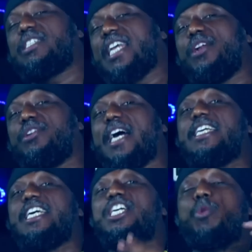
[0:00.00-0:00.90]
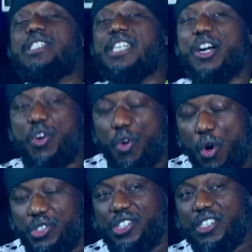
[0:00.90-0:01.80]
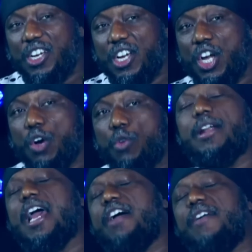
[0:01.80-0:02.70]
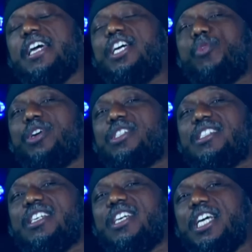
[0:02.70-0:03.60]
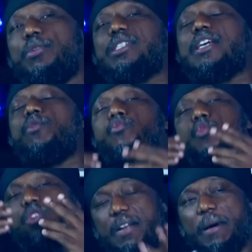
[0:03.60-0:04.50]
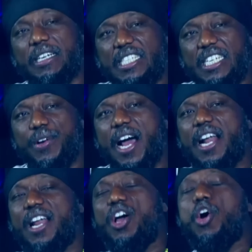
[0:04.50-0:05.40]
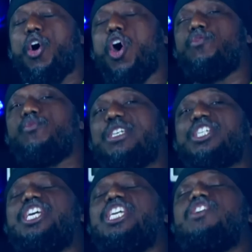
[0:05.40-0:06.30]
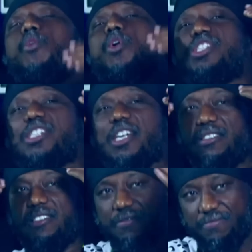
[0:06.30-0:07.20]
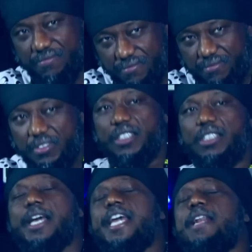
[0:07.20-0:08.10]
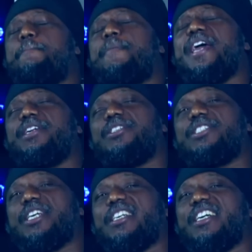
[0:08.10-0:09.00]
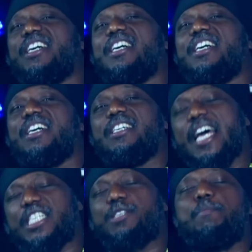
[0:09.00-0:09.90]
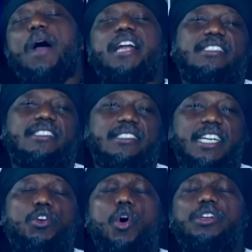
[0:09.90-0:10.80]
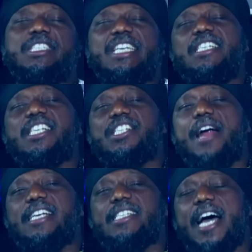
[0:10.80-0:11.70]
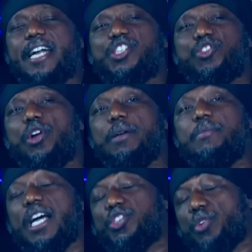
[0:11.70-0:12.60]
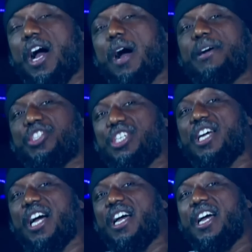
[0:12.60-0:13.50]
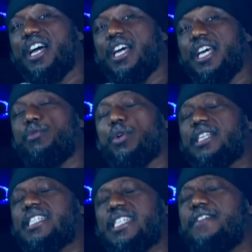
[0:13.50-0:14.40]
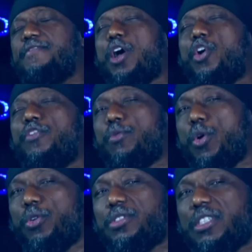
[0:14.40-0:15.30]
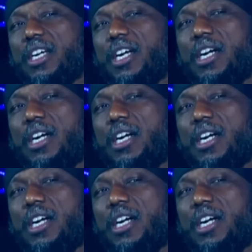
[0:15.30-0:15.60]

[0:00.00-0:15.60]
will tell you that it was a cross. Whatever it was a wooden material on which he was impaled. This man, they call Jesus Christ, others call him Yahshua HaMashiach. He was the savior of the world.